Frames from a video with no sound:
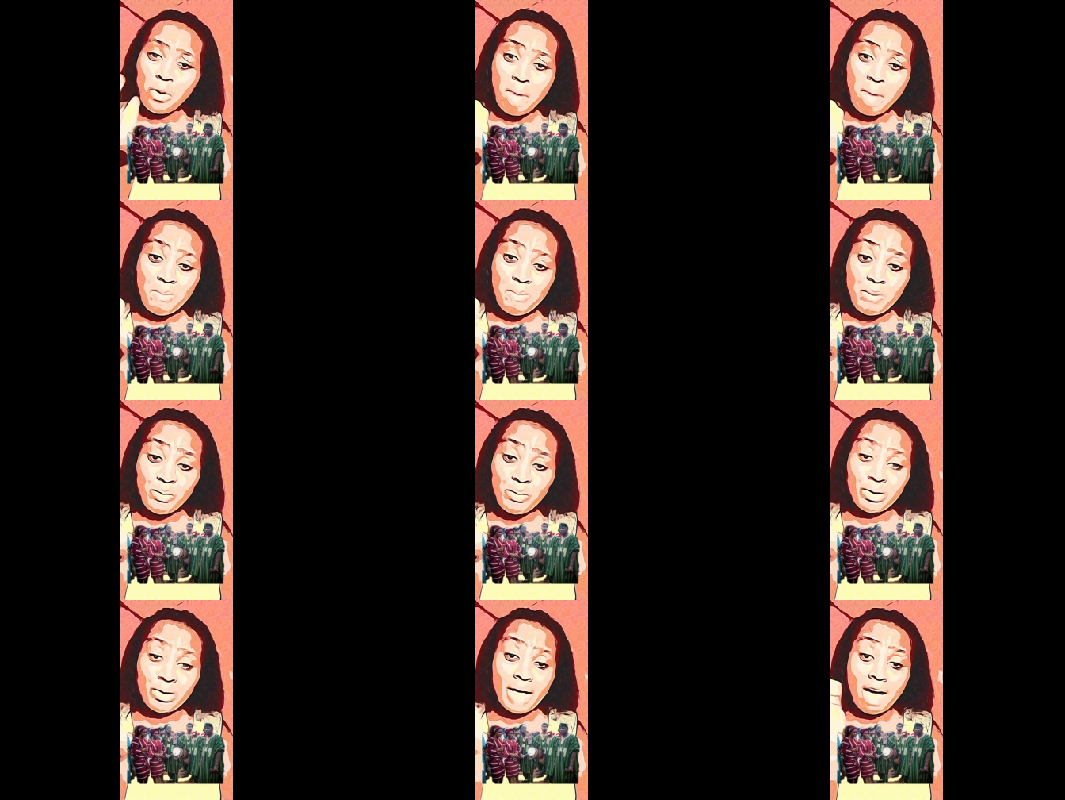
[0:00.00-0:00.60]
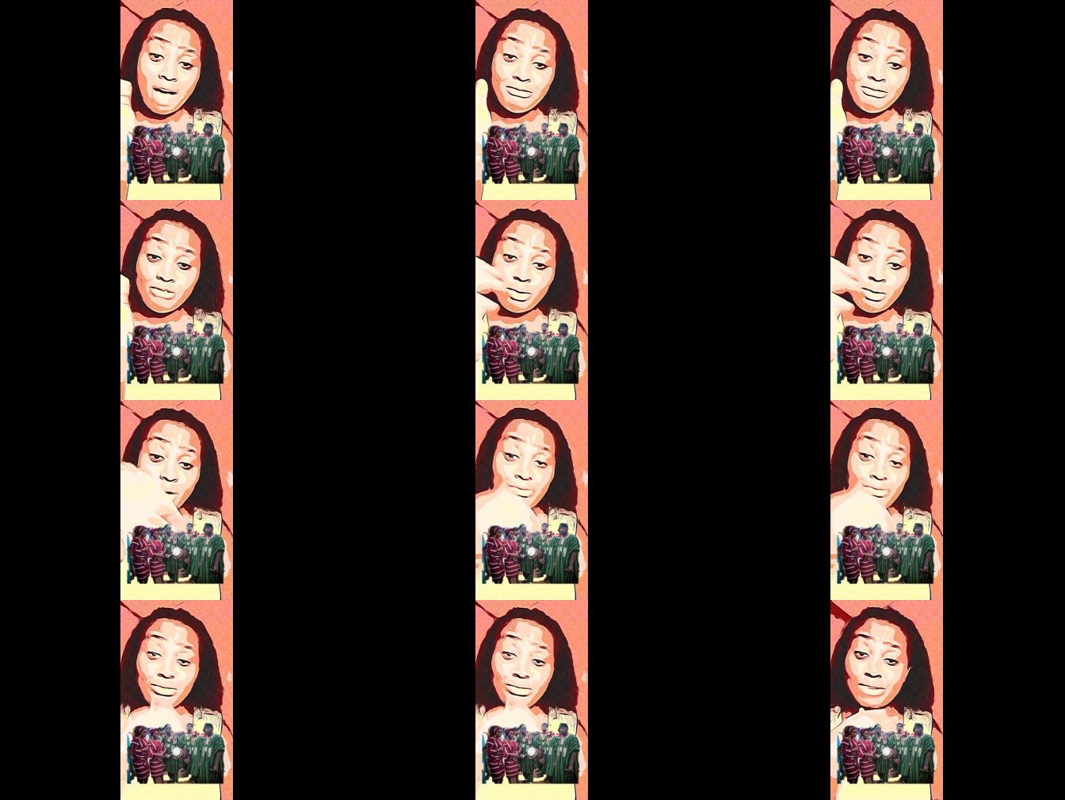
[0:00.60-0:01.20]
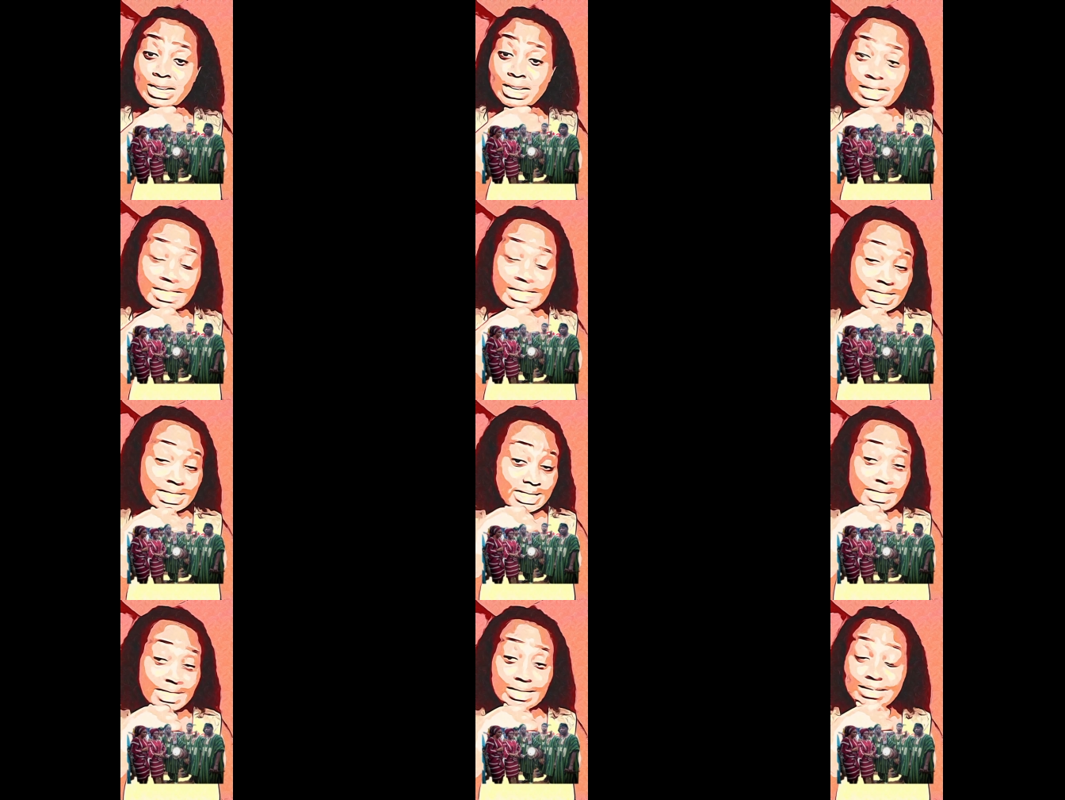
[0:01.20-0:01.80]
You know, Yoruba people, they are full of
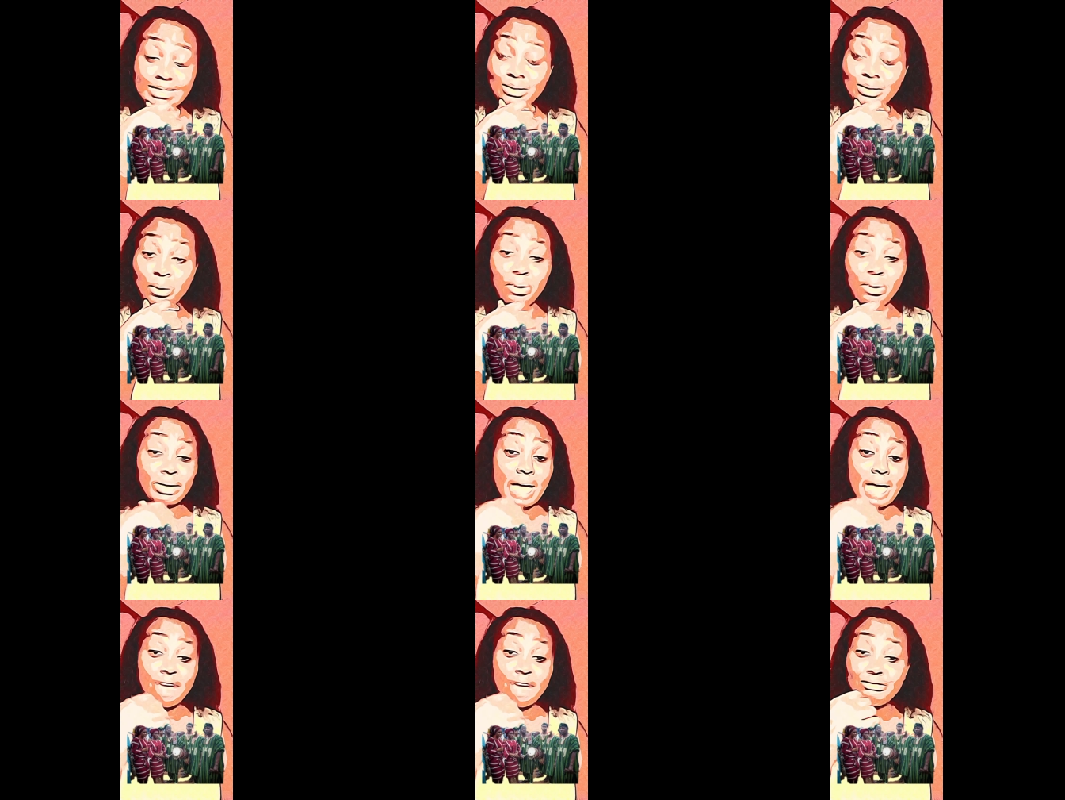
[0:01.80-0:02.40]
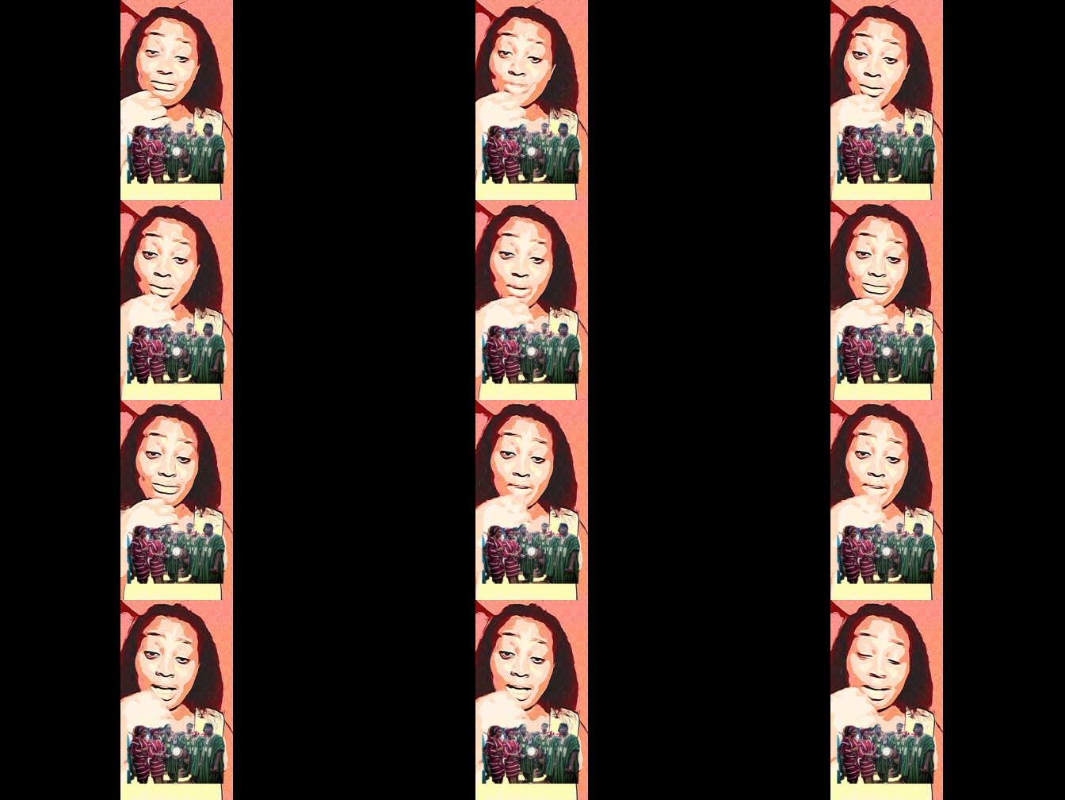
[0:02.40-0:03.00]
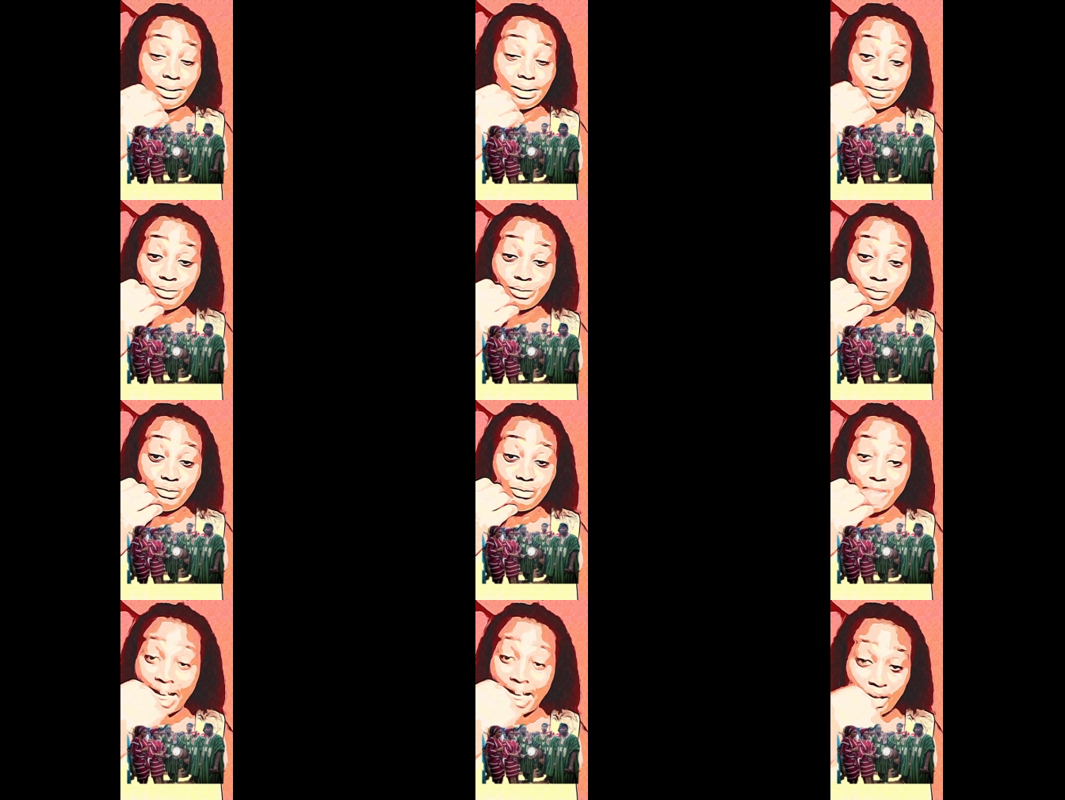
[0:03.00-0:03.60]
giddy, you know, they are full of
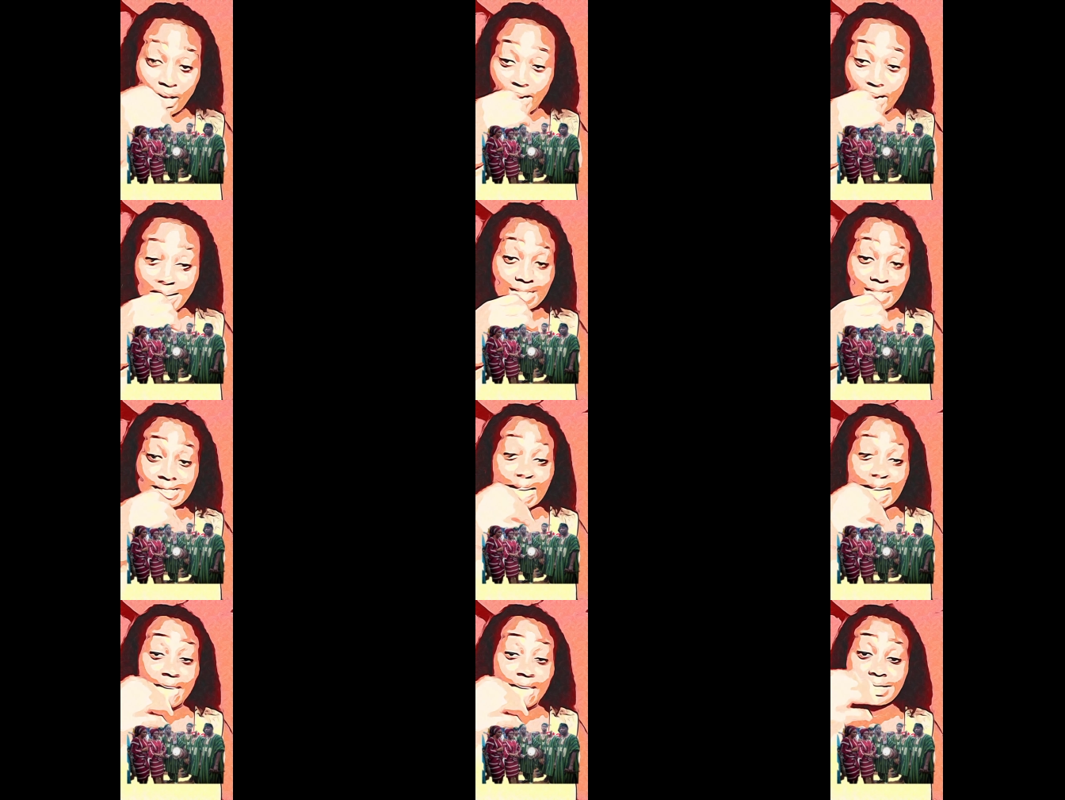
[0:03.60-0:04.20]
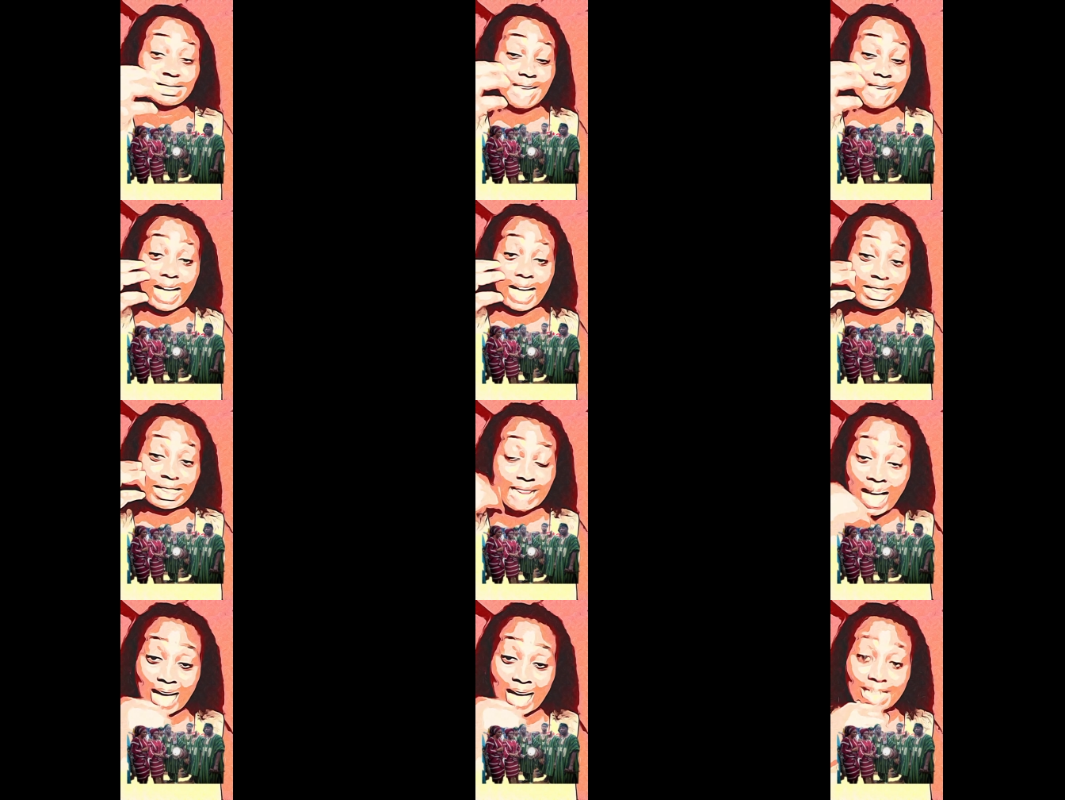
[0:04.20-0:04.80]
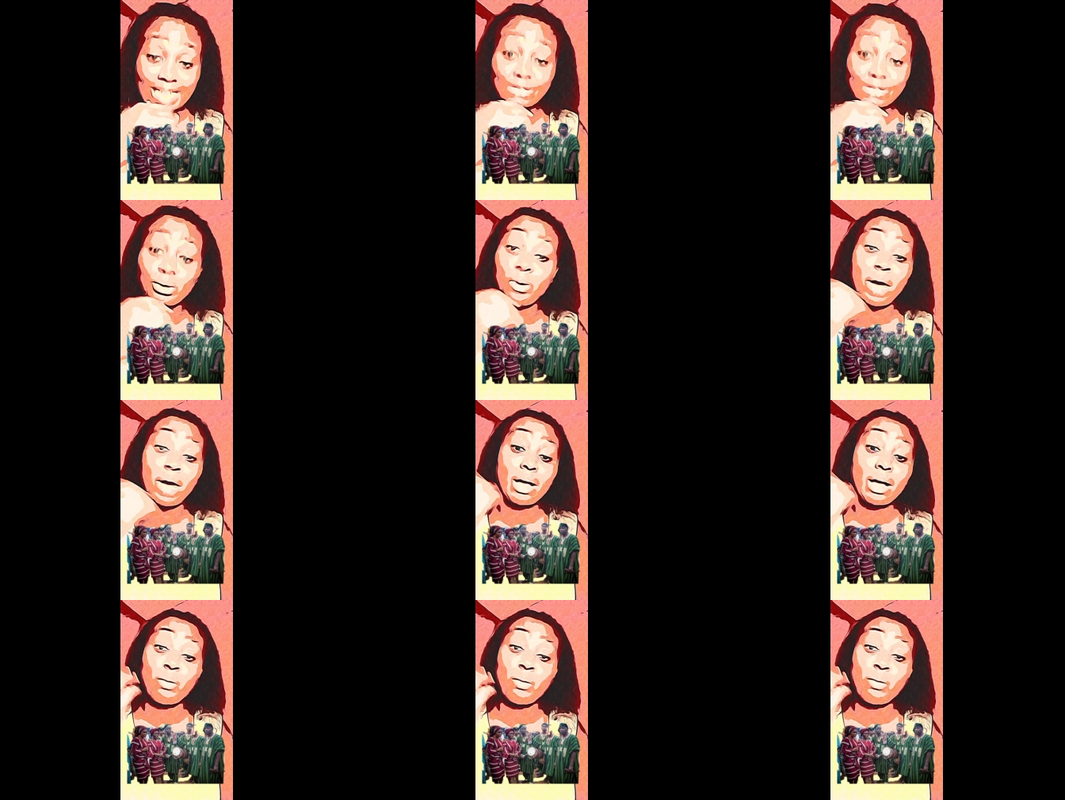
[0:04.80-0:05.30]
violence and attack.